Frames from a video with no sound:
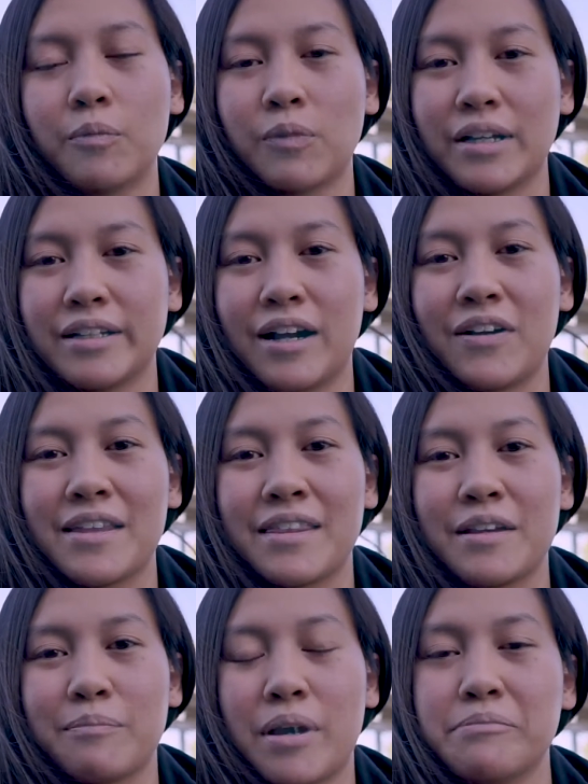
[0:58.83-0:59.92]
Right now, I
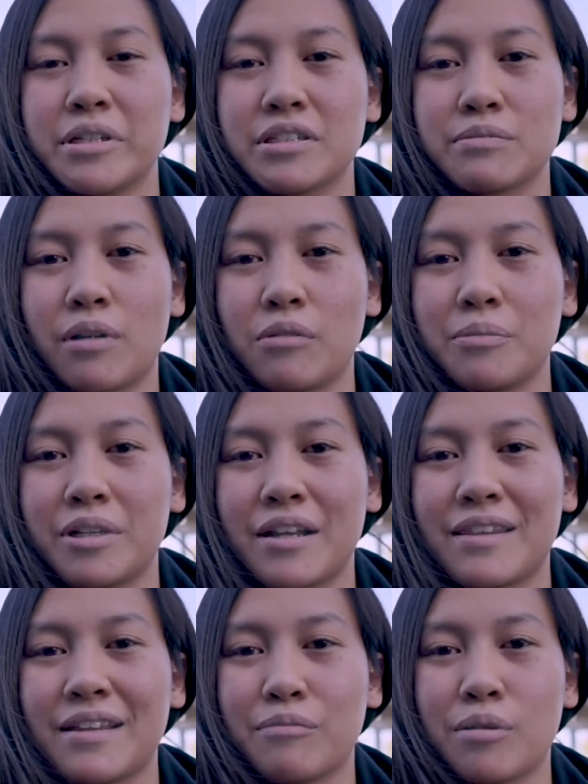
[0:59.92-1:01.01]
think my biggest problem, and I
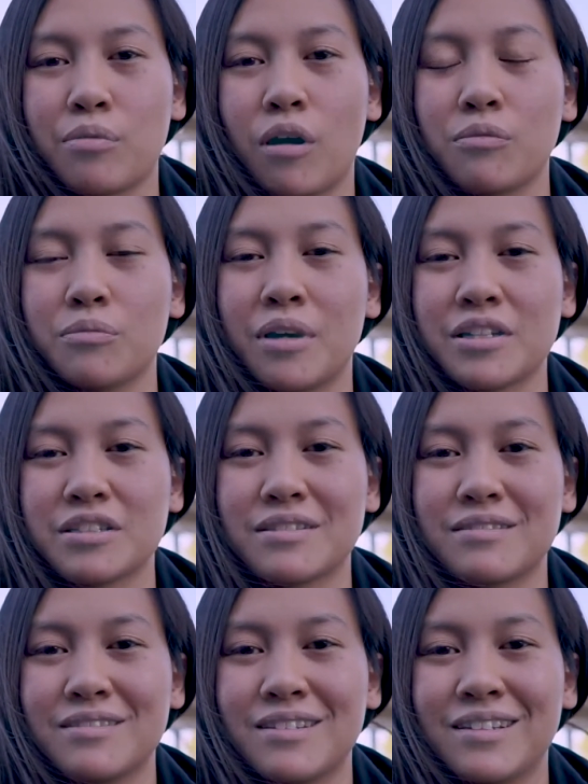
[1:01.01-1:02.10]
think my problem has,